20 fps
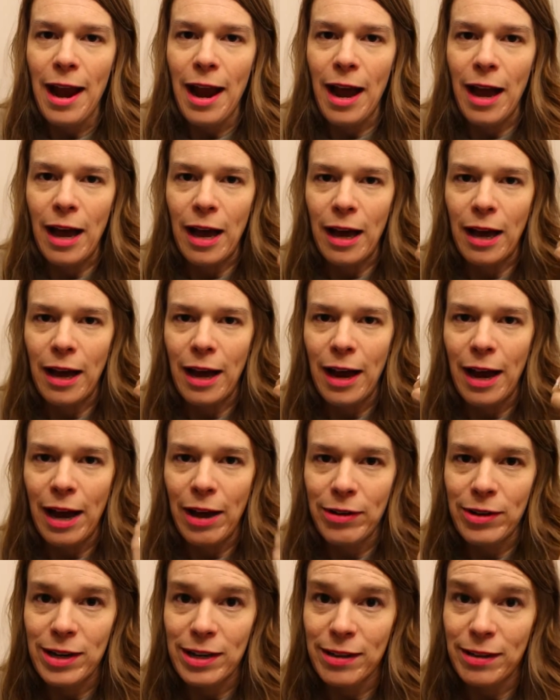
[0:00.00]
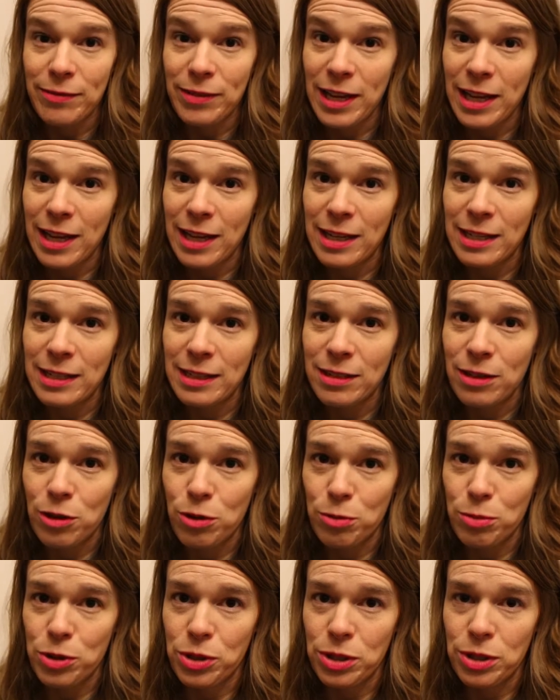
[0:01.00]
how to navigate
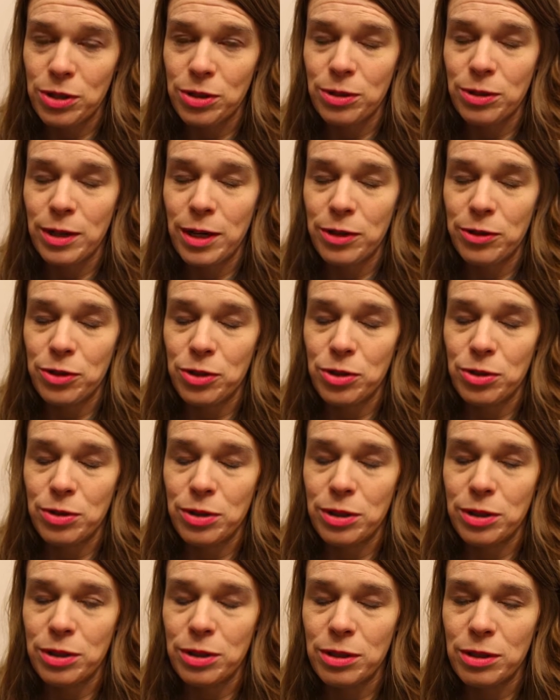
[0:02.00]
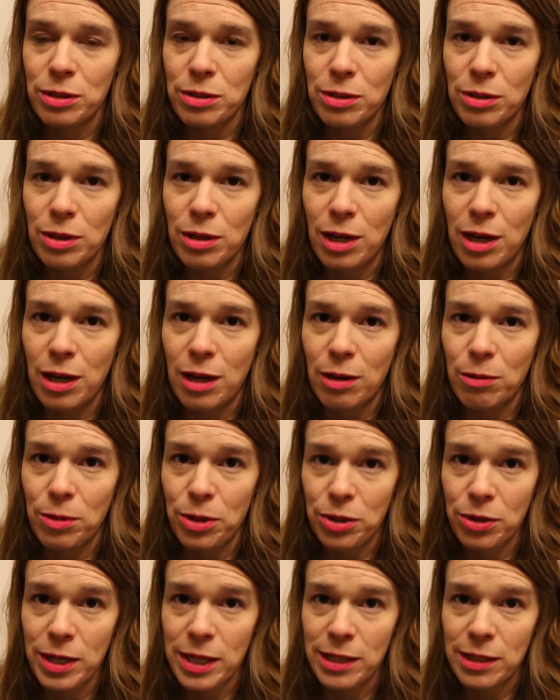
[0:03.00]
home goods or other stores
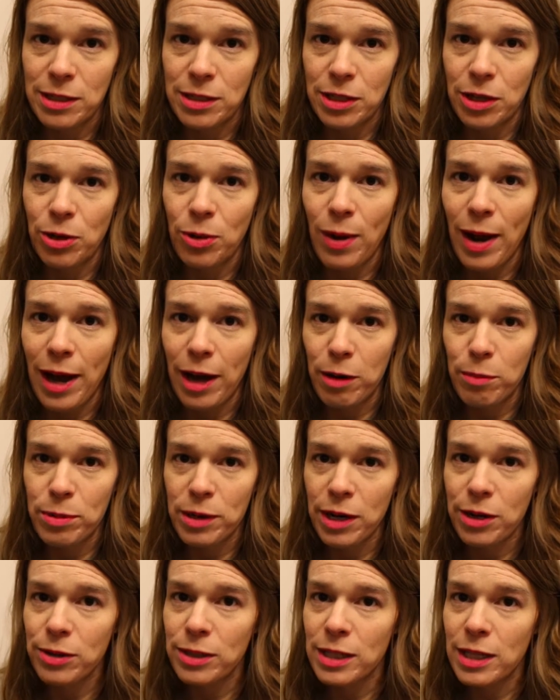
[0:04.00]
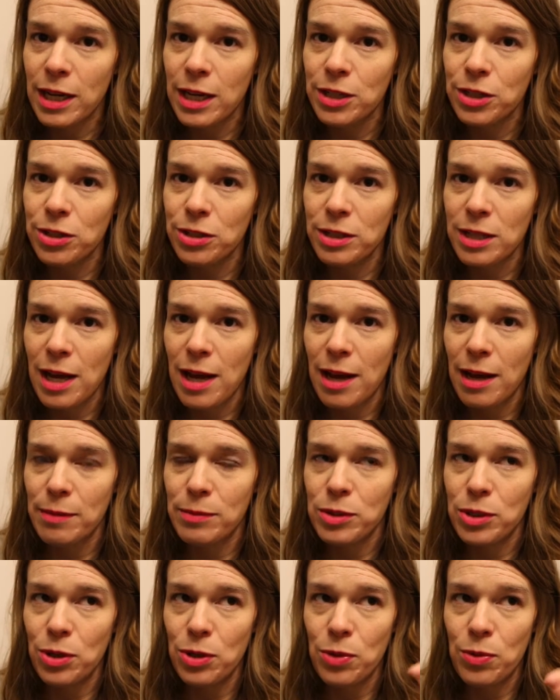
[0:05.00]
with your kids in tow, how to prioritize your
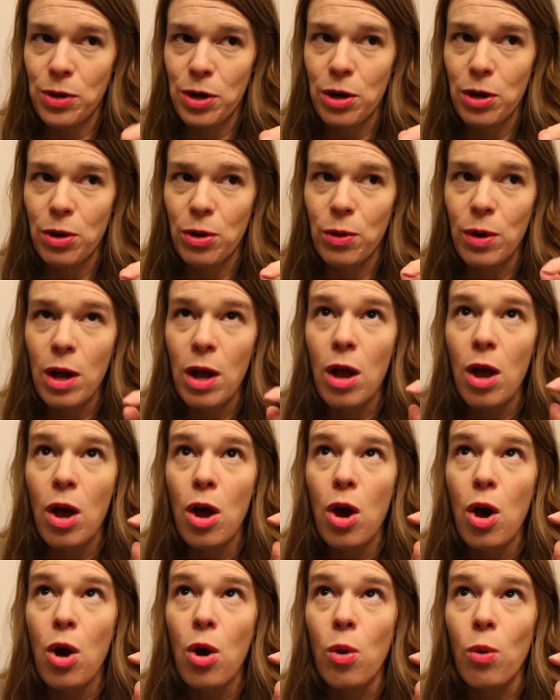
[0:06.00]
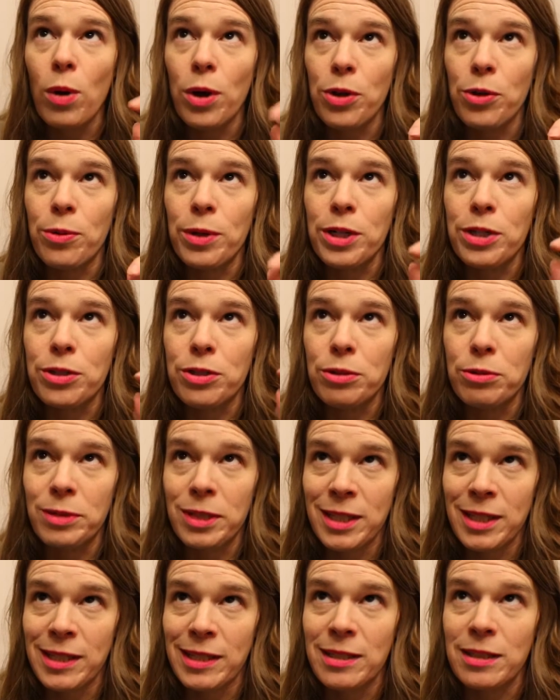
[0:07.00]
time so you know what you want to do
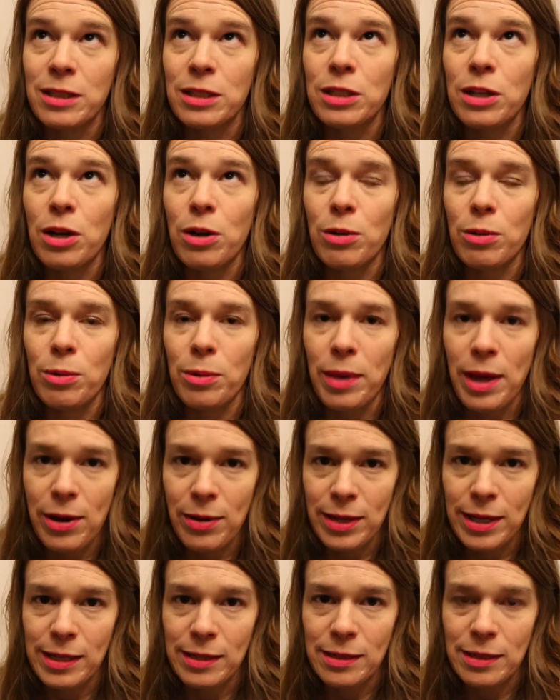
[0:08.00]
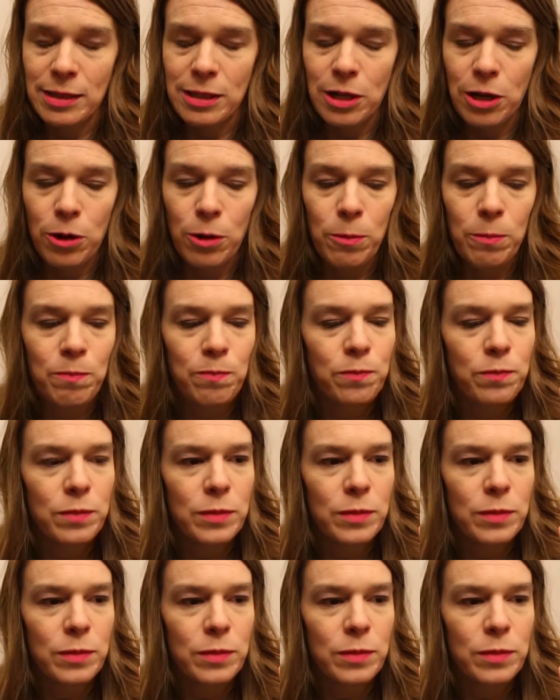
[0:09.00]
with kids in tow and without kids in tow.